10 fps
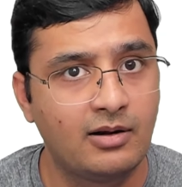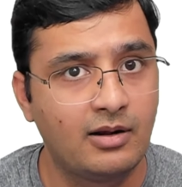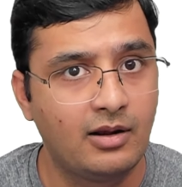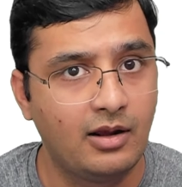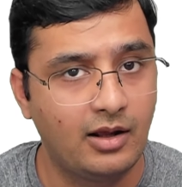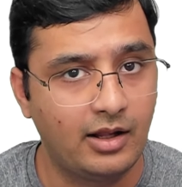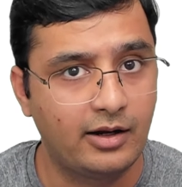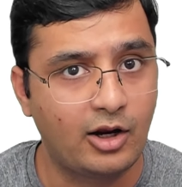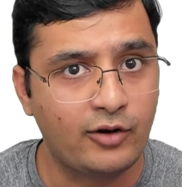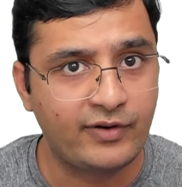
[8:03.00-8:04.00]
And now
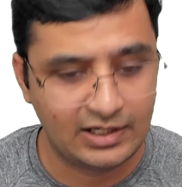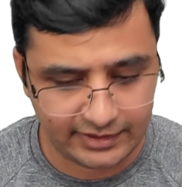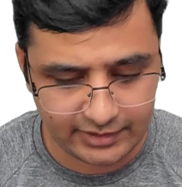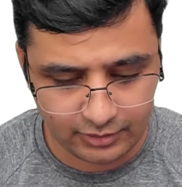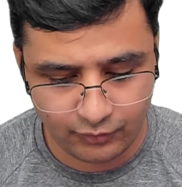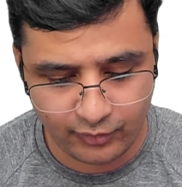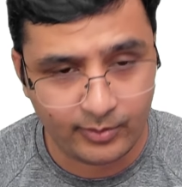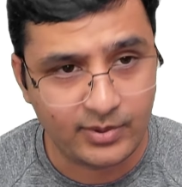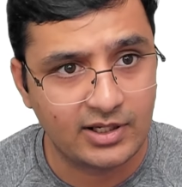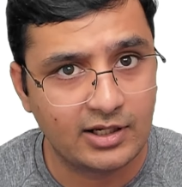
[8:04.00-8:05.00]
if I let it go from
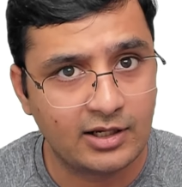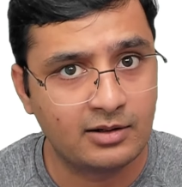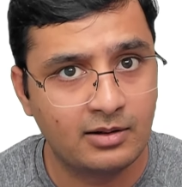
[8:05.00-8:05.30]
here,